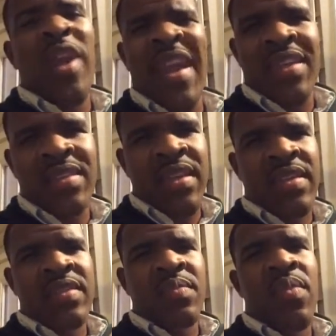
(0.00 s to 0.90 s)

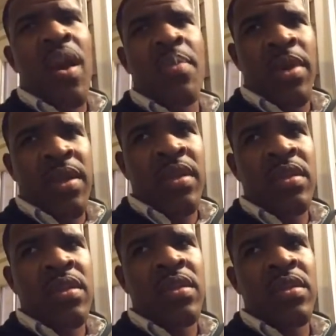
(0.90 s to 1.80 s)
assets and property.
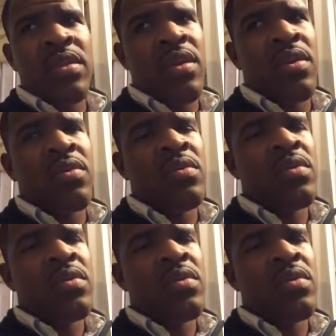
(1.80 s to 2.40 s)
You know,